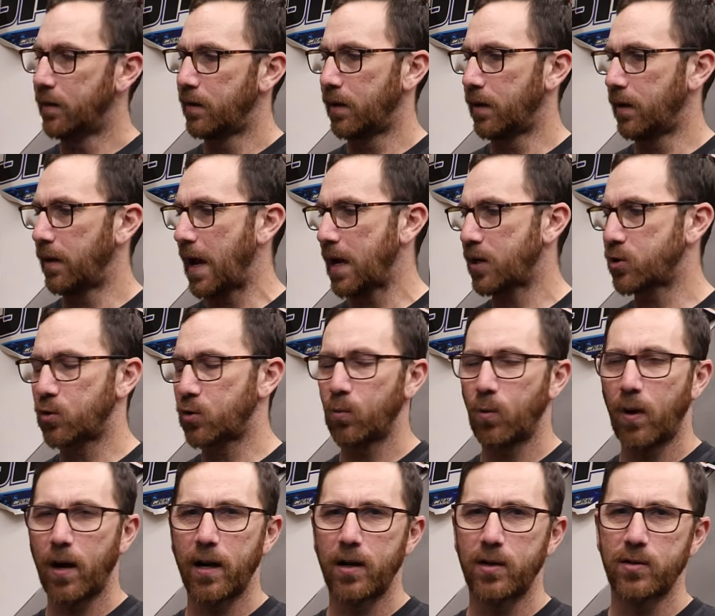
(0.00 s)
extra
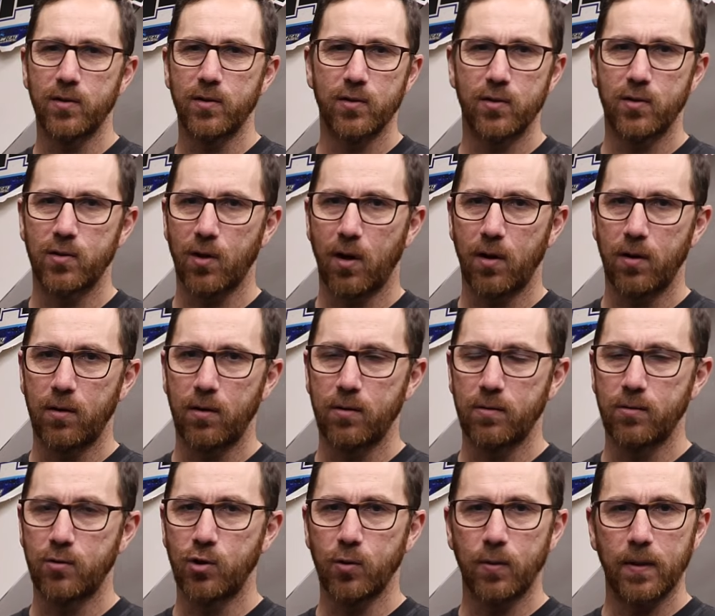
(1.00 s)
wires and
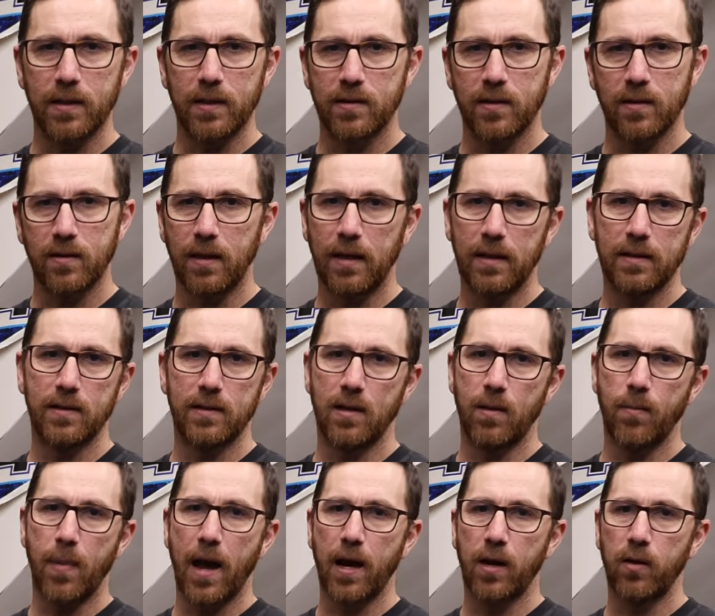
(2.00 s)
soldered joints and things in
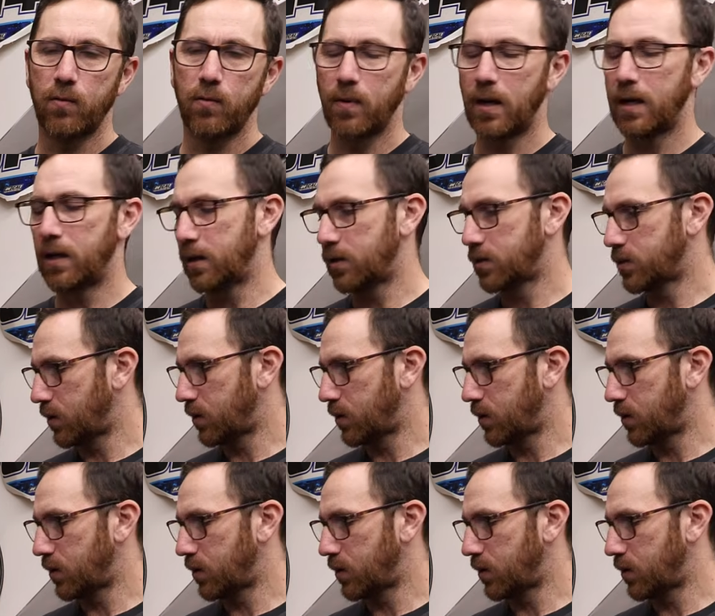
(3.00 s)
the back of the radio.